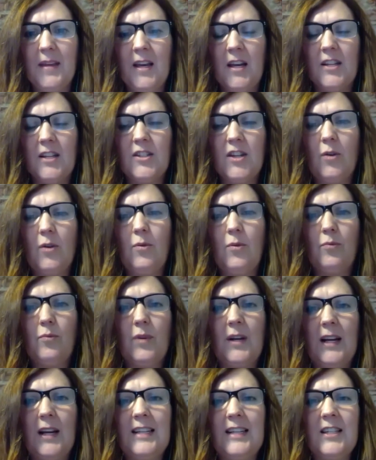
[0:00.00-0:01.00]
So
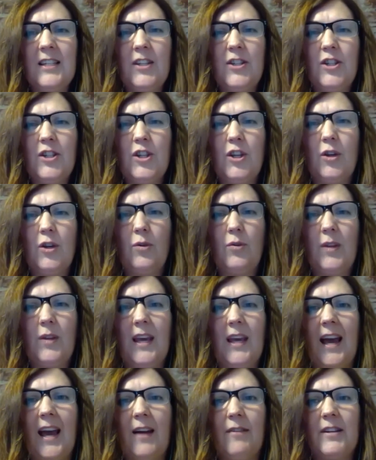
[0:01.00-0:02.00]
related to
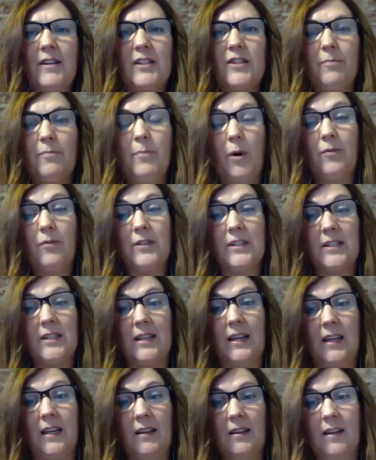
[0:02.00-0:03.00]
the areas of
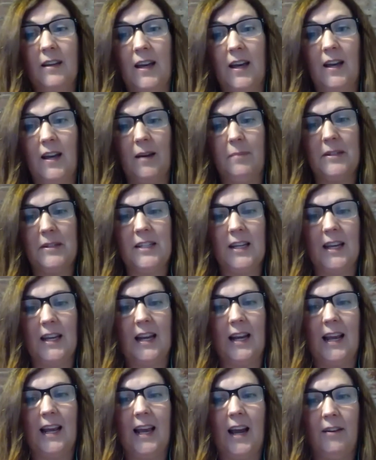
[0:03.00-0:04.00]
poverty,
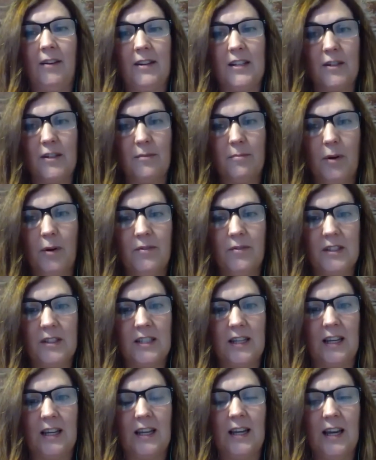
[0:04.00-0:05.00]
particularly areas of
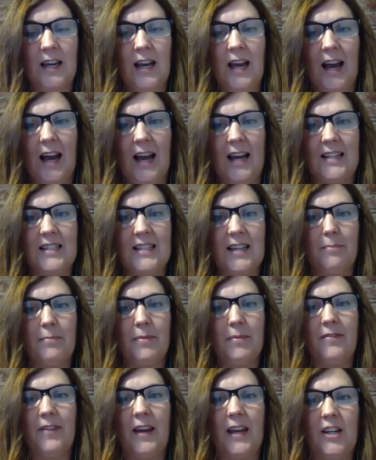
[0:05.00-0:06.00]
poverty and
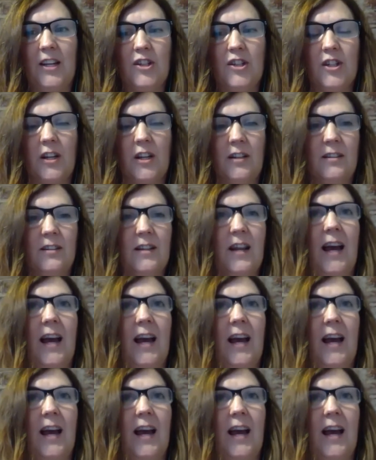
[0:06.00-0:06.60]
deprivation,